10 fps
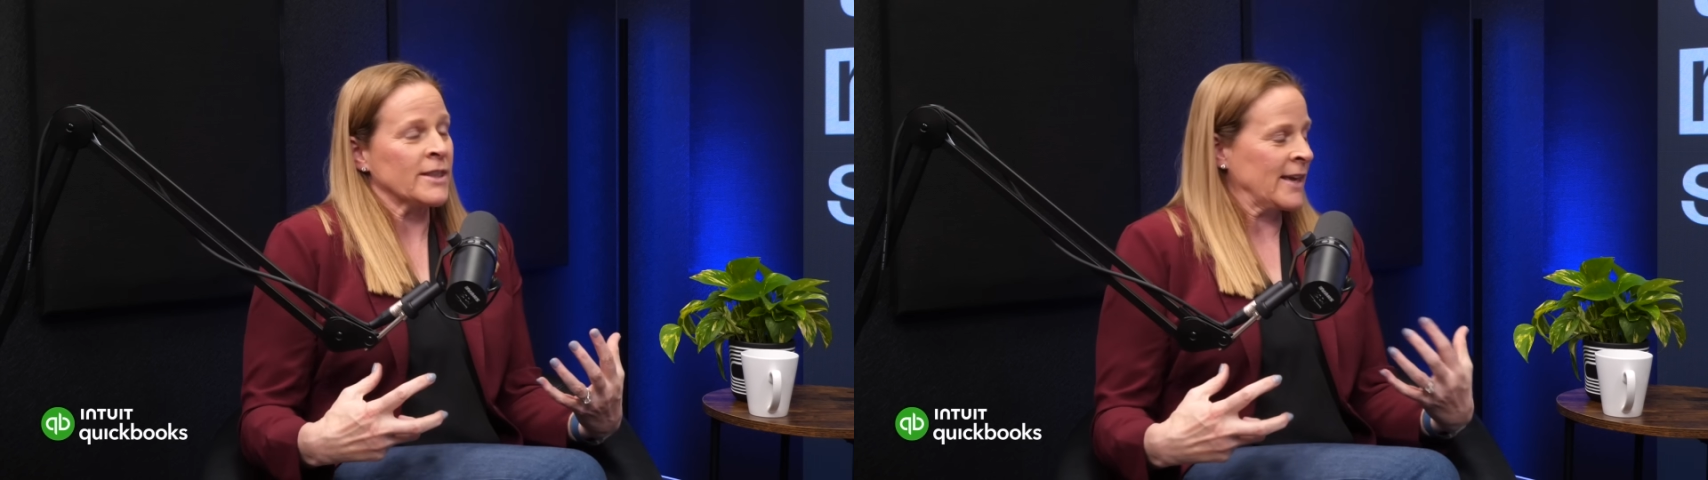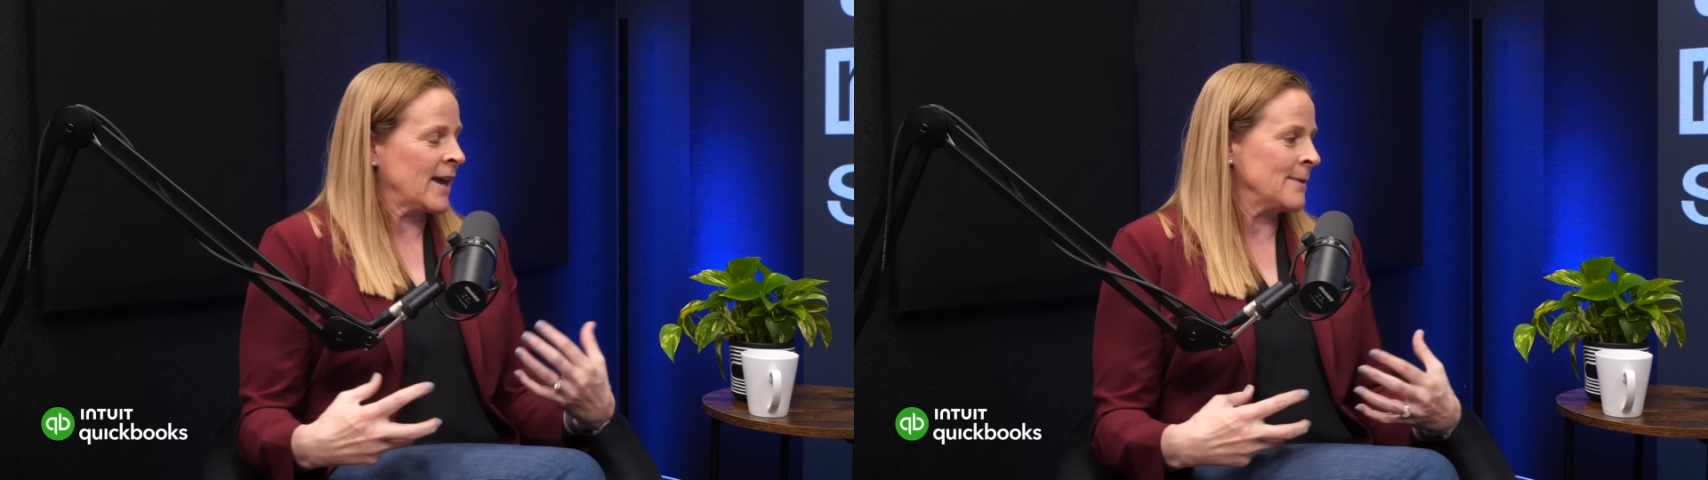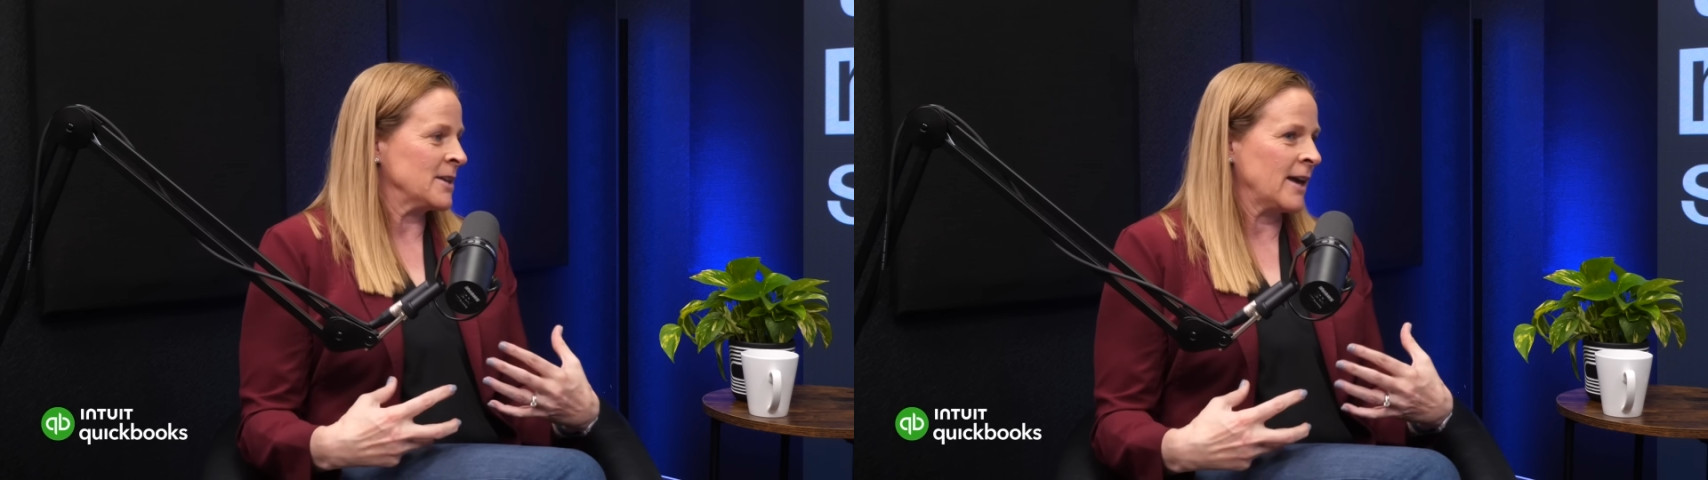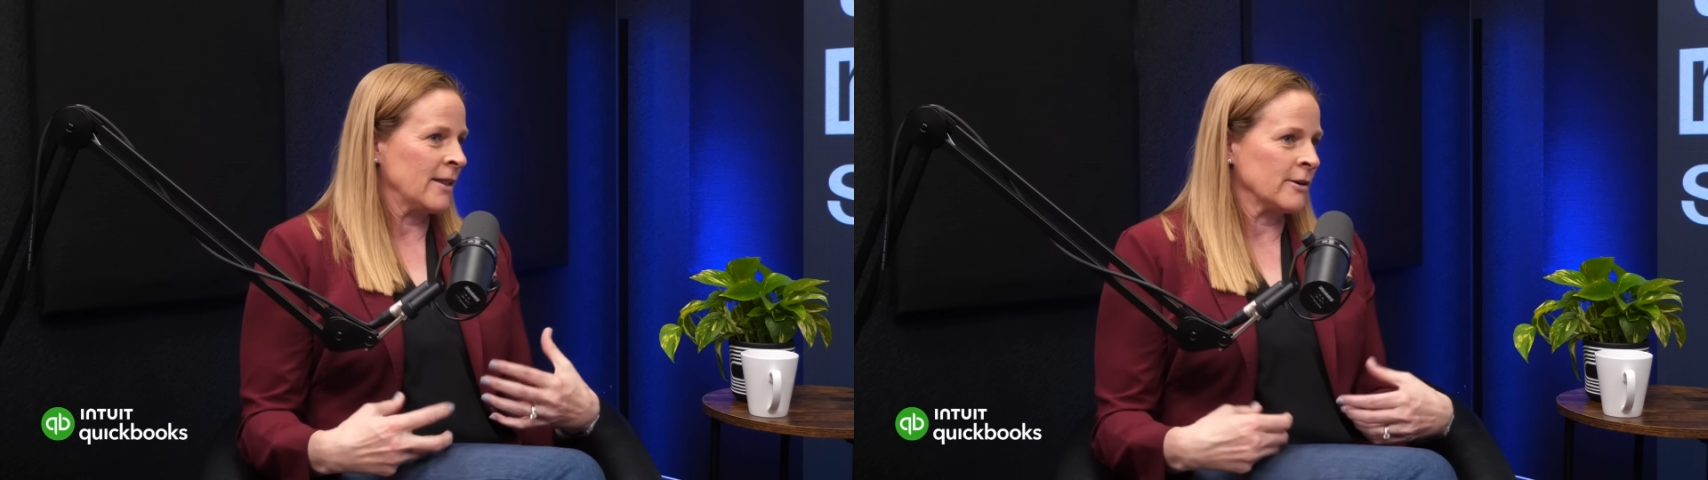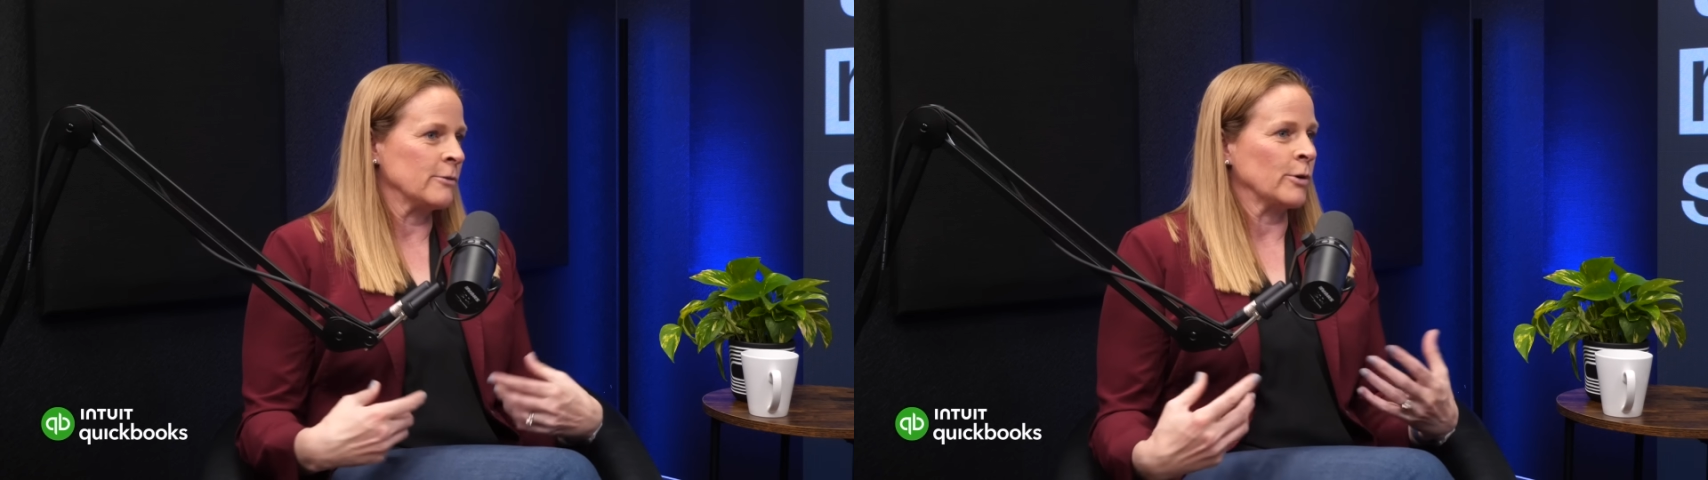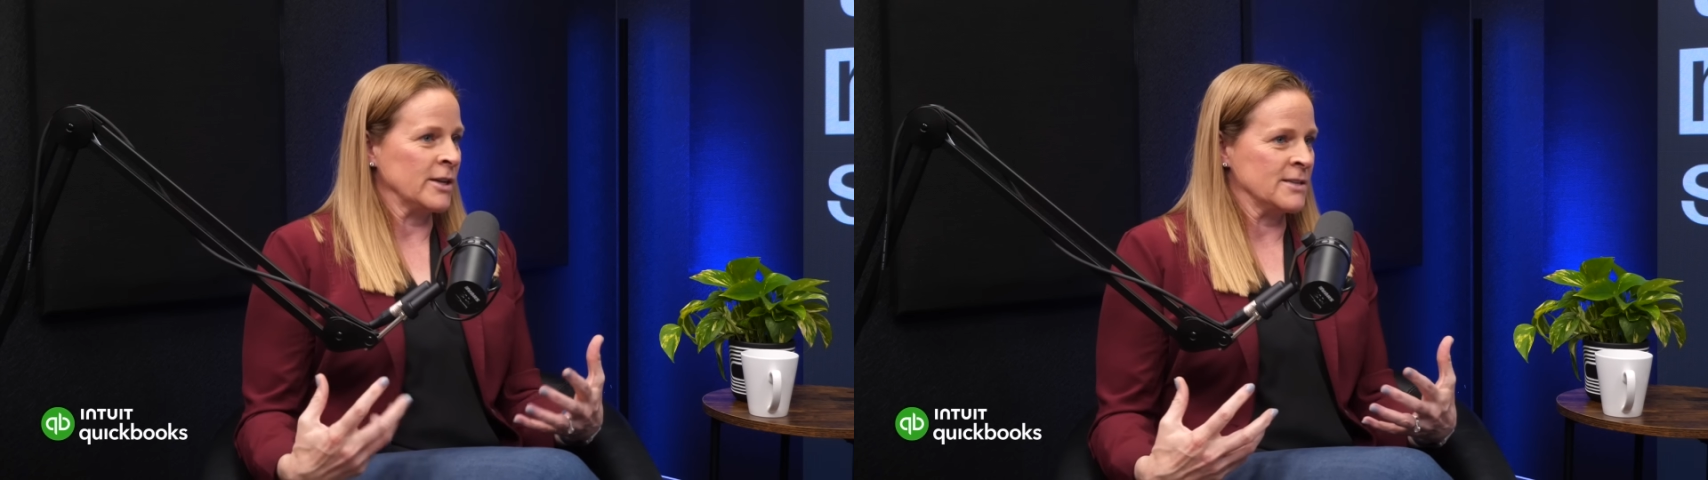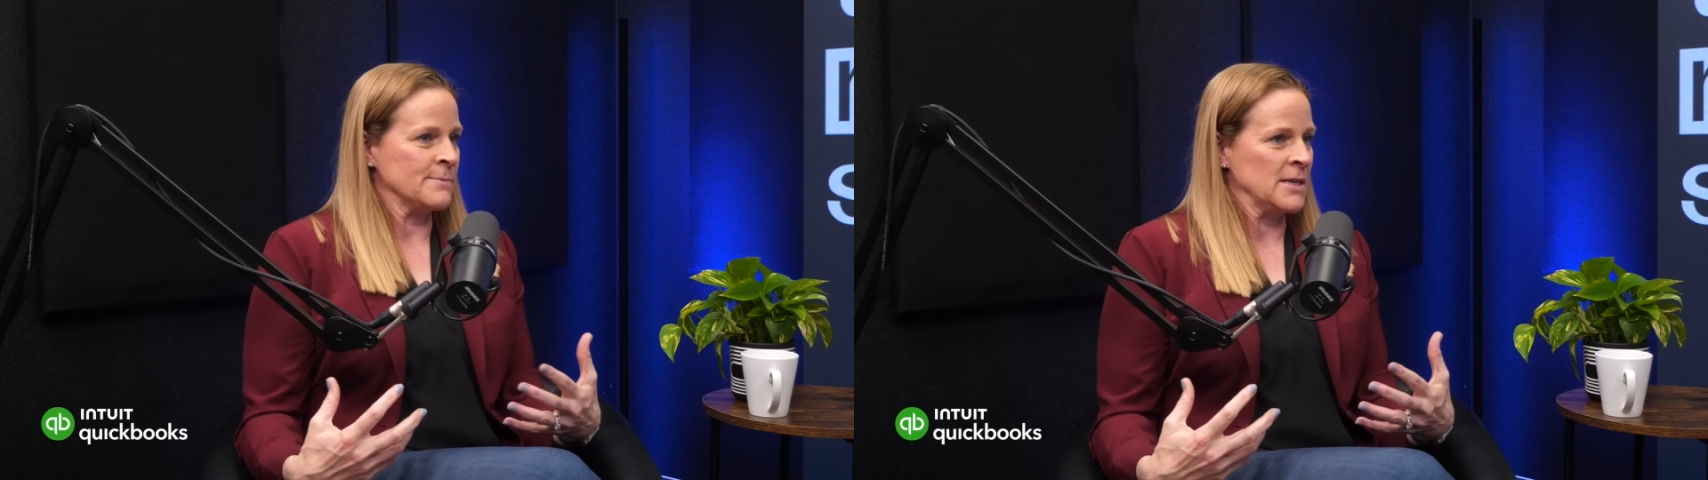that they came together and wanted